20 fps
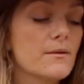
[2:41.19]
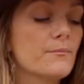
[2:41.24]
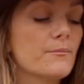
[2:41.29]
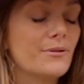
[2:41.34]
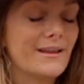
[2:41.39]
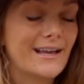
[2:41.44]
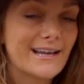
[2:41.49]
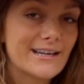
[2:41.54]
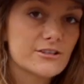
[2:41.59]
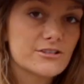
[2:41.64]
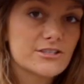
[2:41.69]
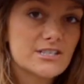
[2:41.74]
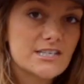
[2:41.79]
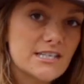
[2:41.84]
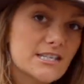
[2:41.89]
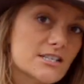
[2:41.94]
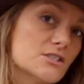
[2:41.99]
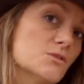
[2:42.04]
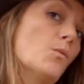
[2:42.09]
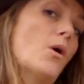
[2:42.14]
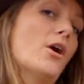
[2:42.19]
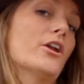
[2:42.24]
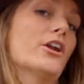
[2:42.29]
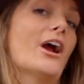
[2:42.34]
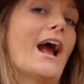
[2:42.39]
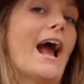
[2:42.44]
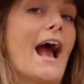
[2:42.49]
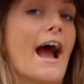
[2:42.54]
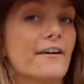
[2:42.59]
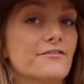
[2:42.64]
plant your seeds,
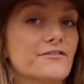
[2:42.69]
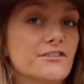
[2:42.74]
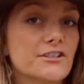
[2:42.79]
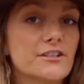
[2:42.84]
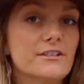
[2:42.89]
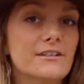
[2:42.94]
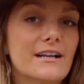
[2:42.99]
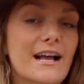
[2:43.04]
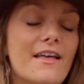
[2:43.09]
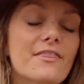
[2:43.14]
water after,